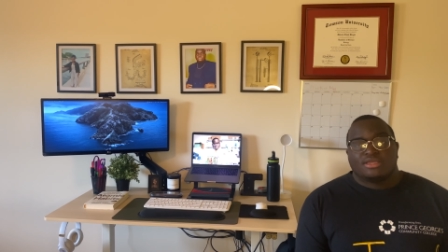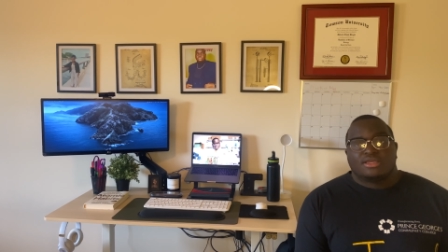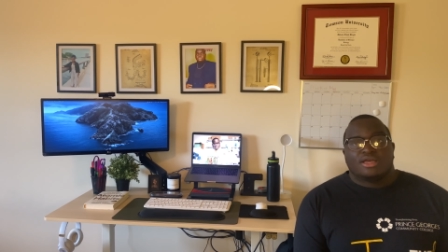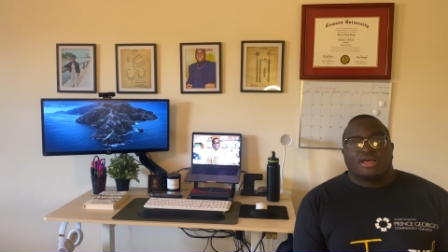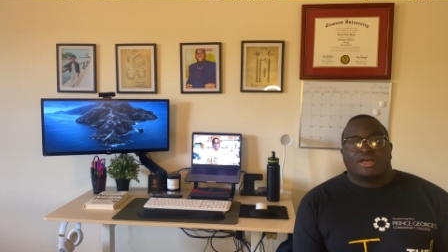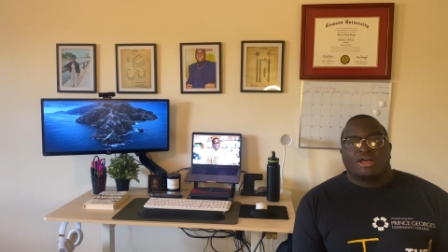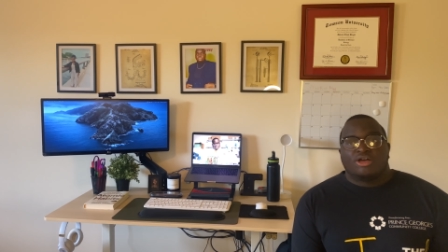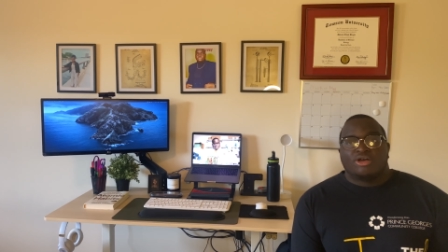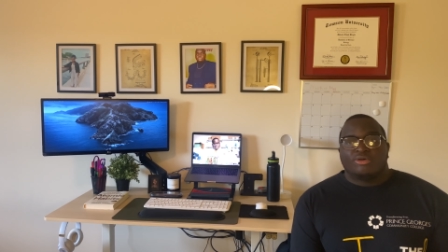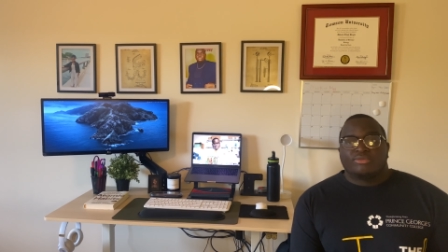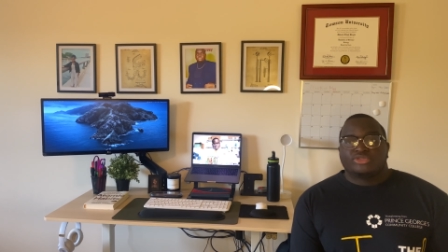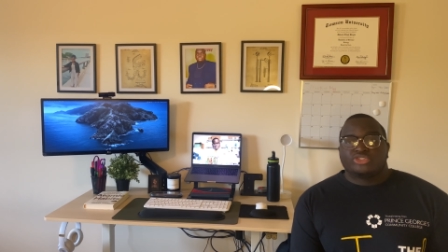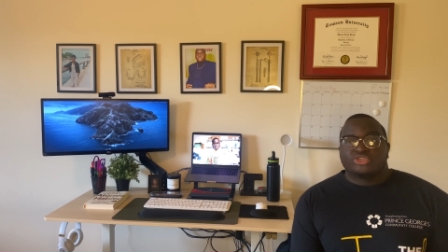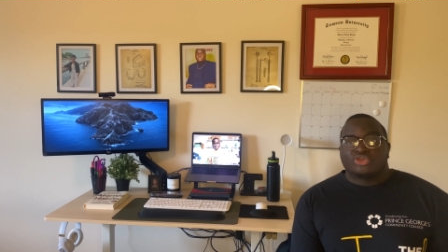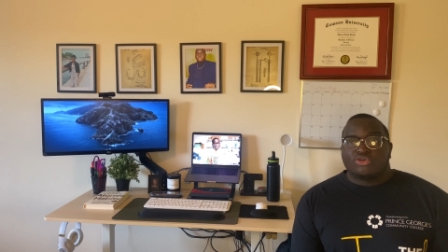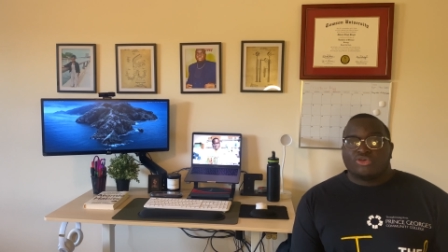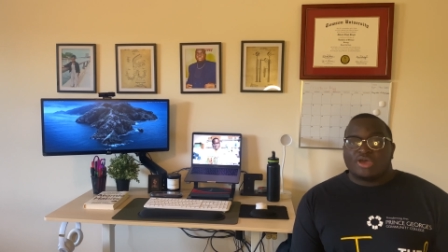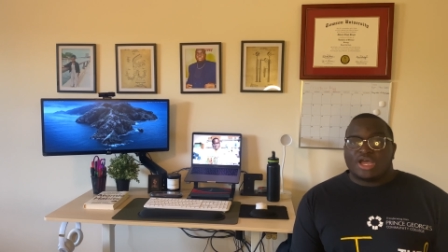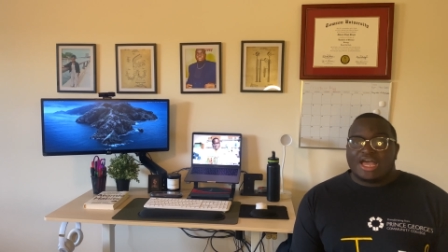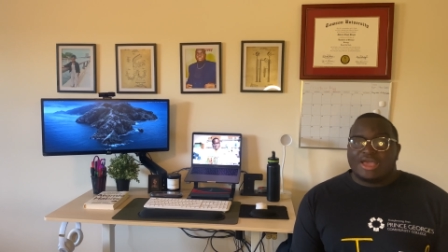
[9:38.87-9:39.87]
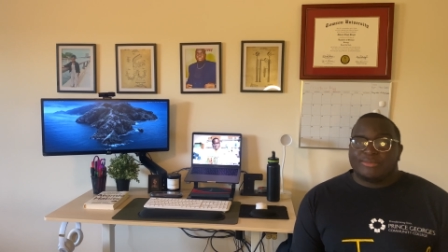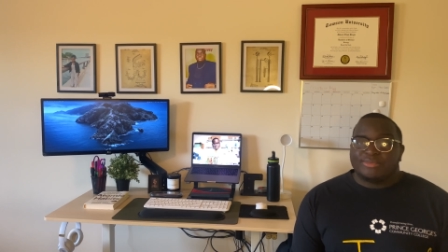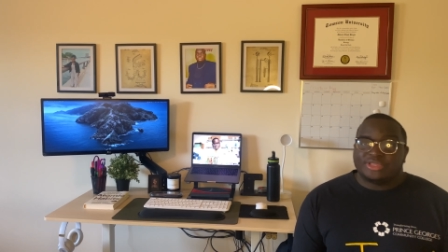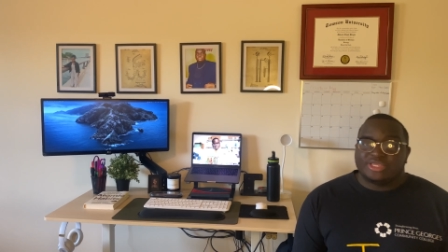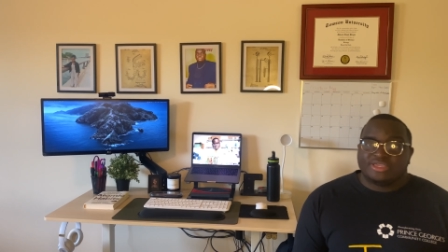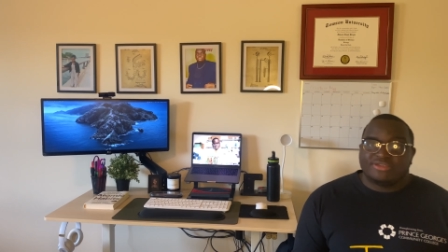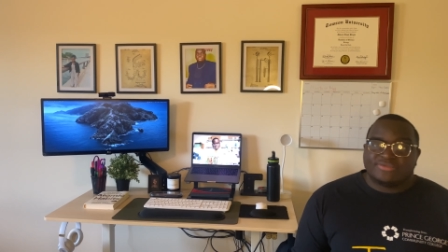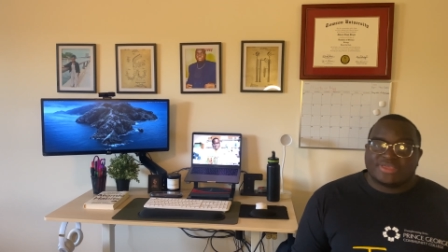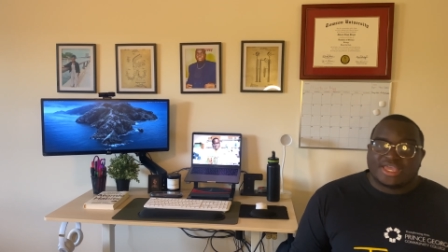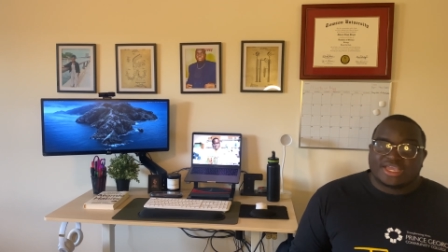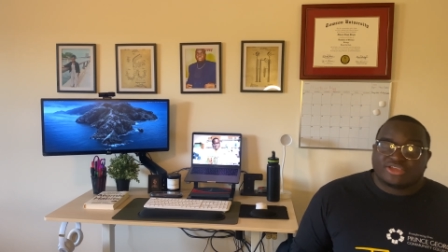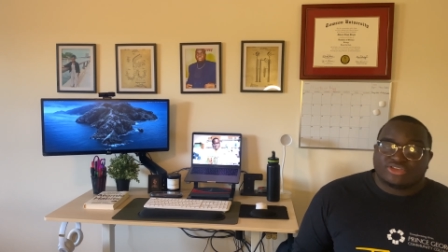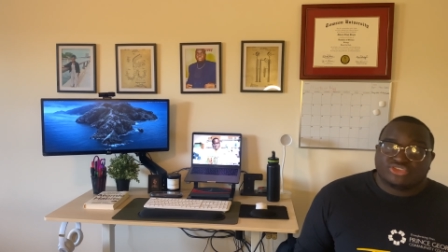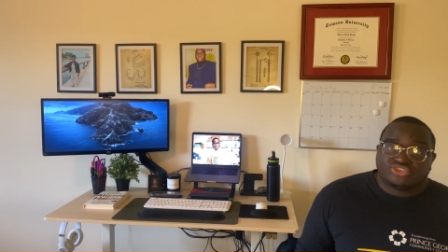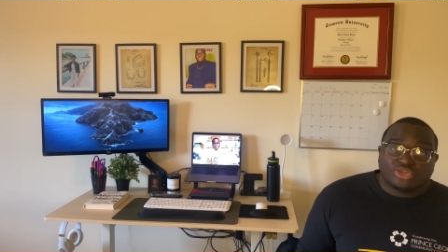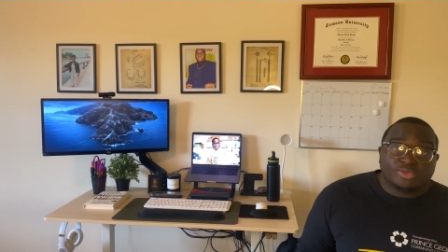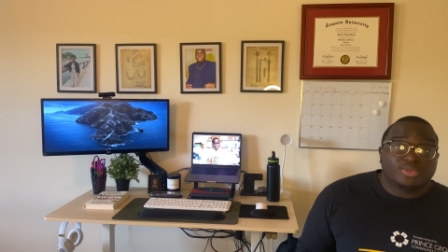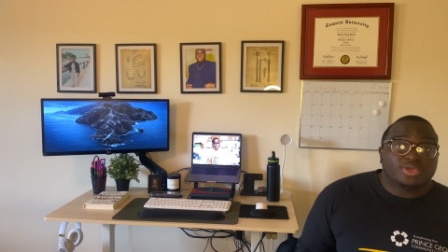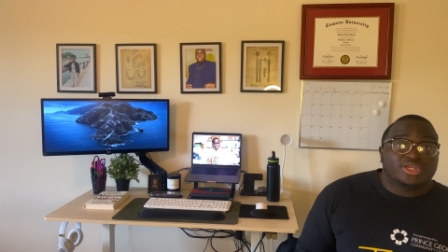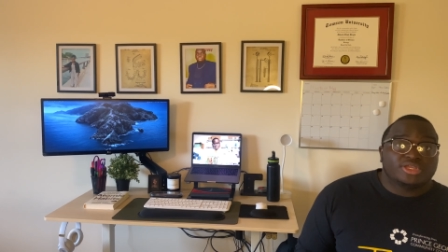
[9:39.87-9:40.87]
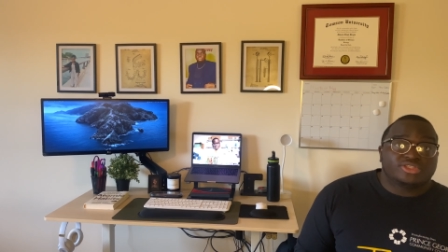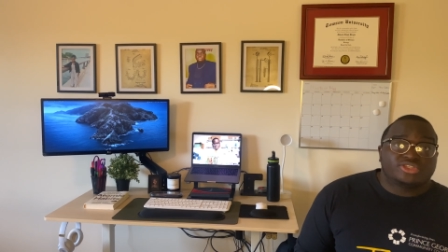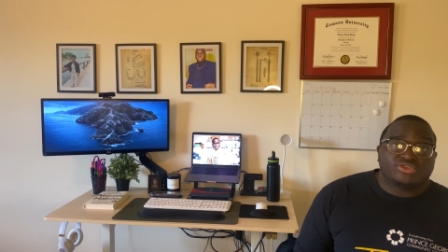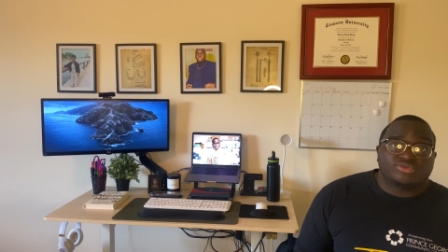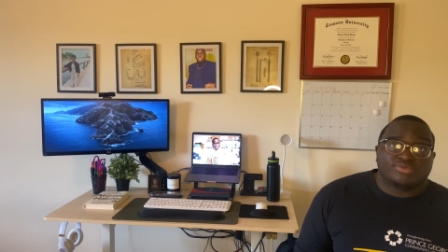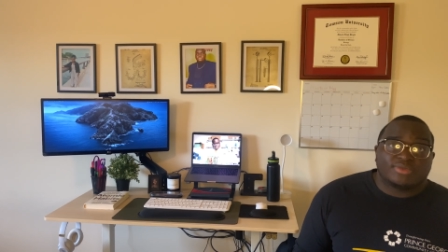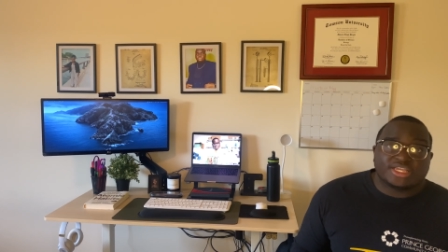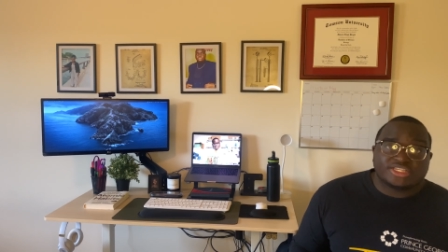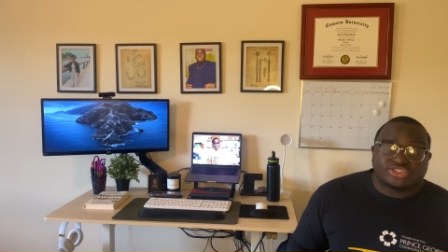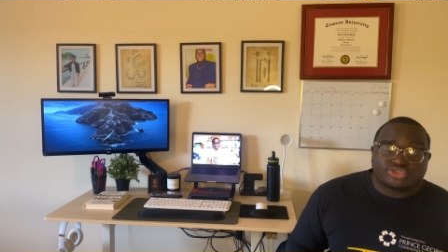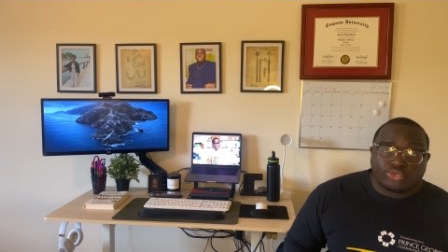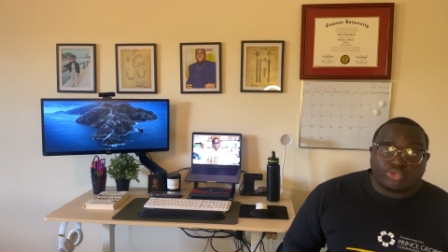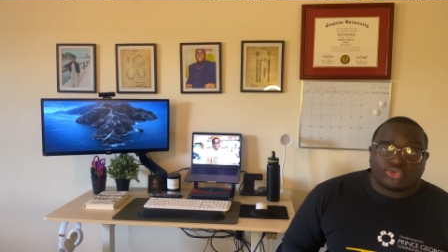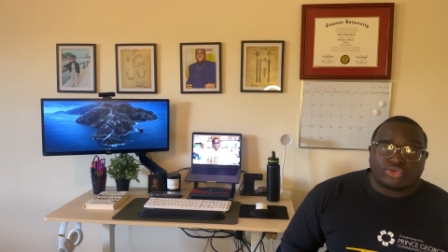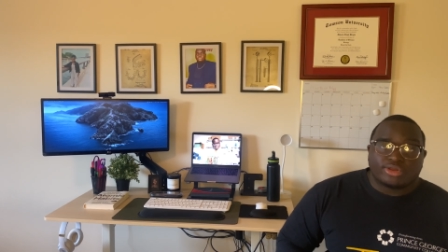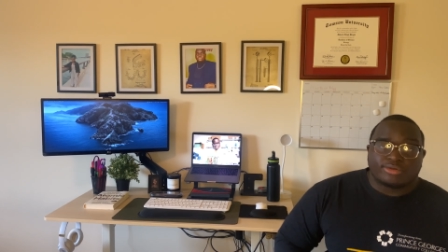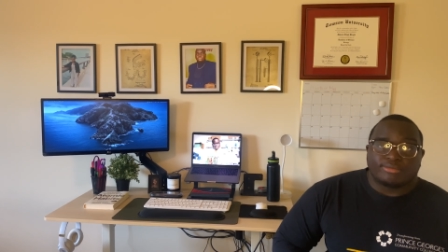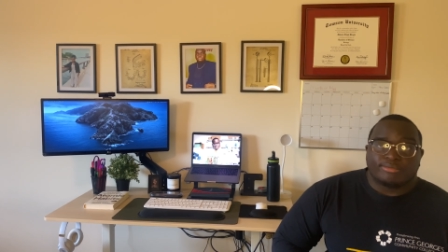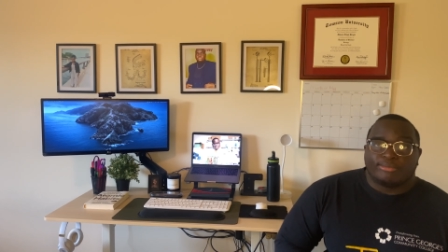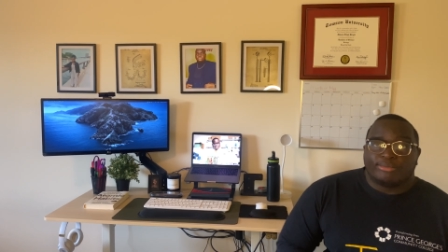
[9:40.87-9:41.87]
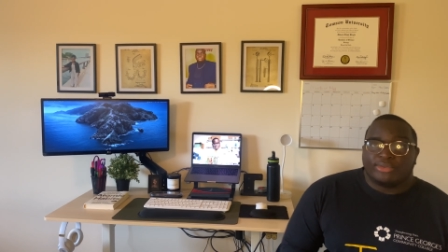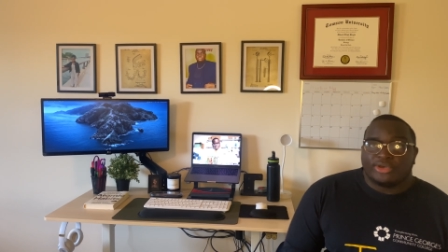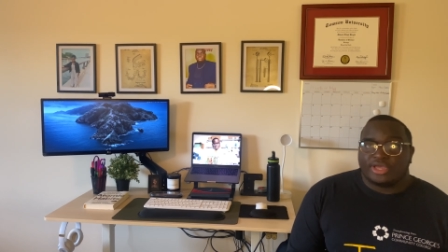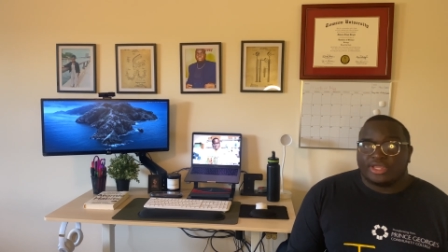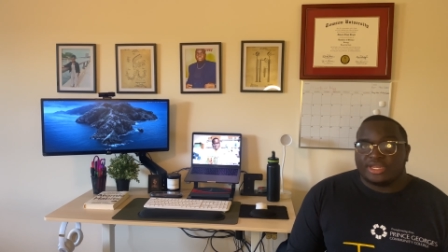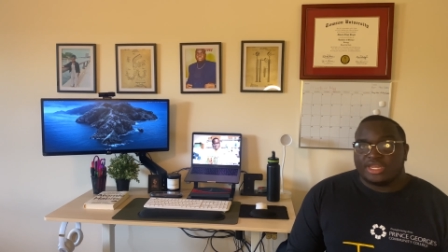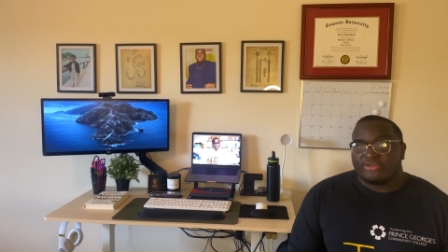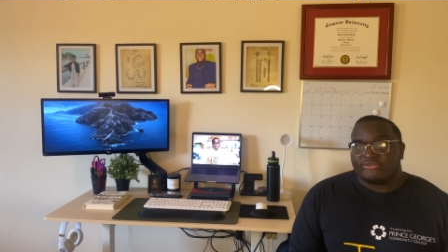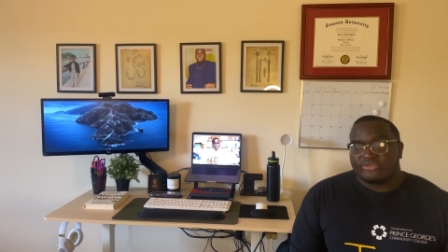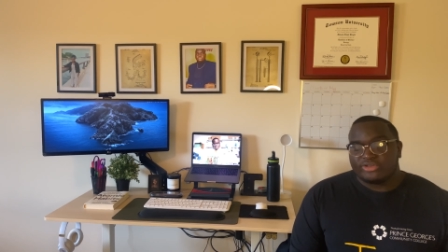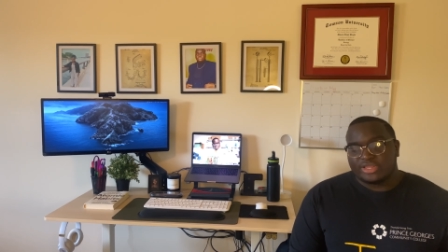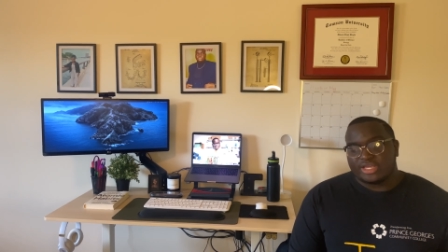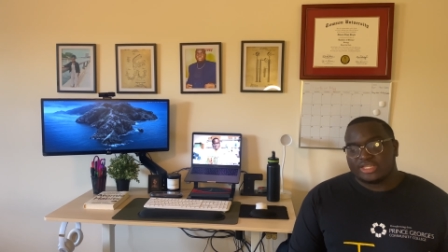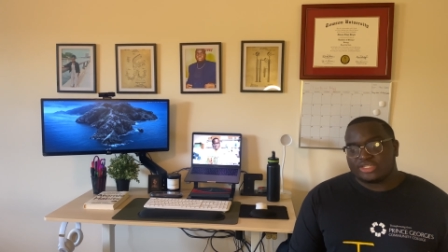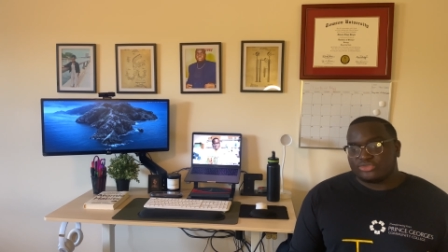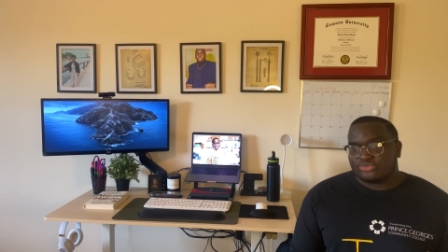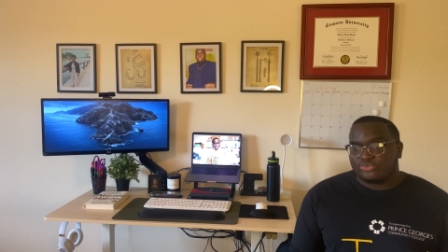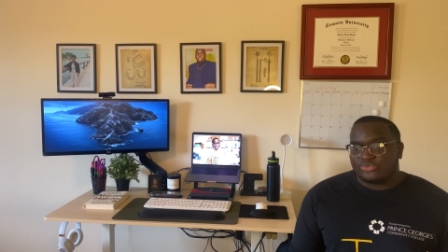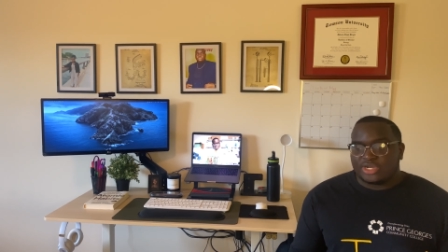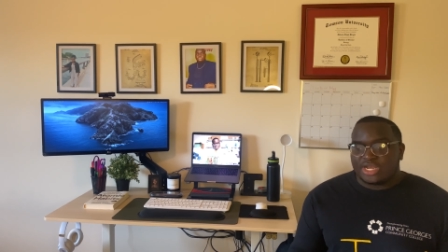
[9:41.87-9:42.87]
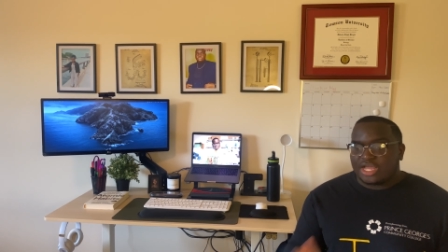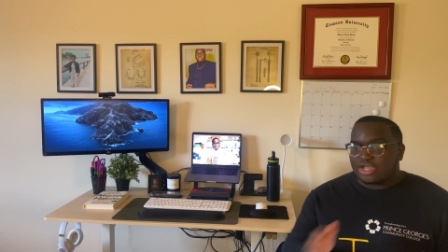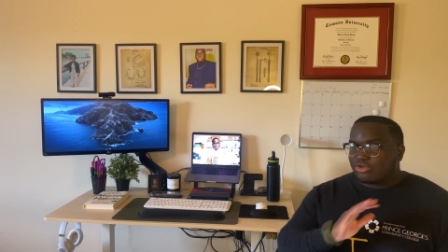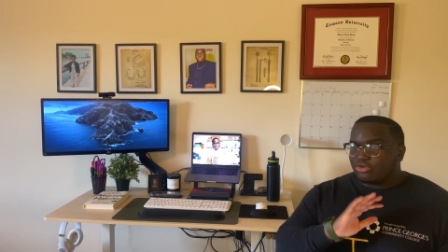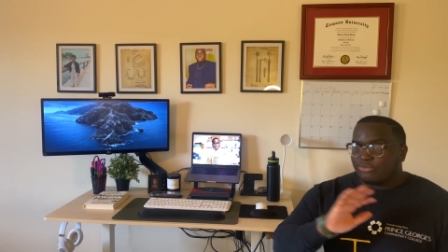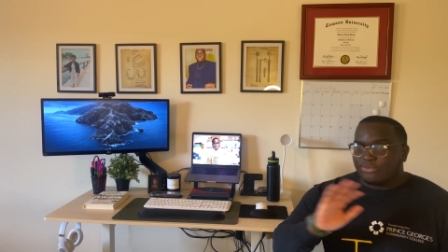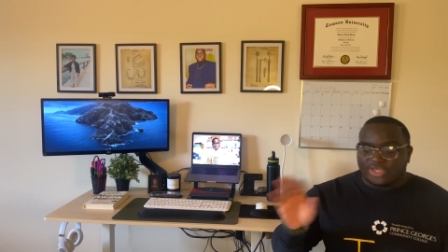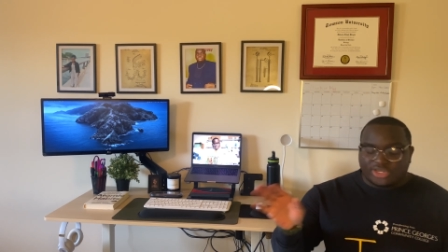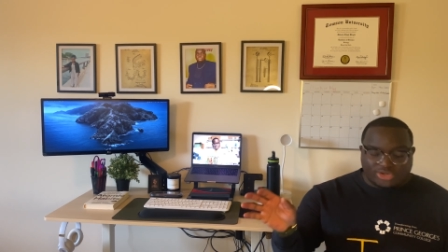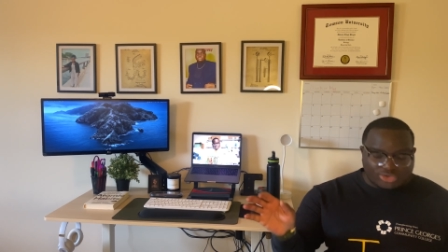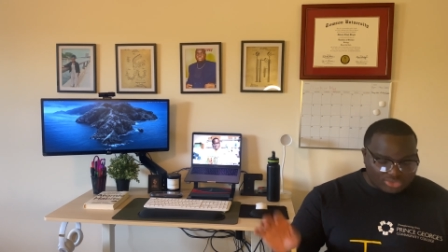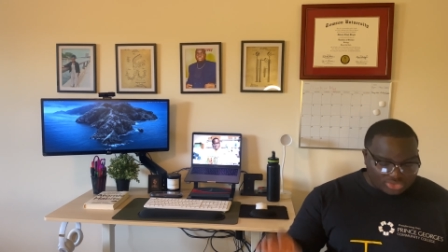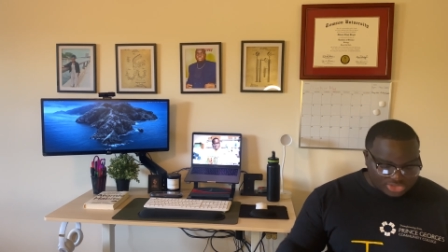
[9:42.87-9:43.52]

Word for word: Um, so I believe that contributed to my score, but nevertheless, we're not gonna make no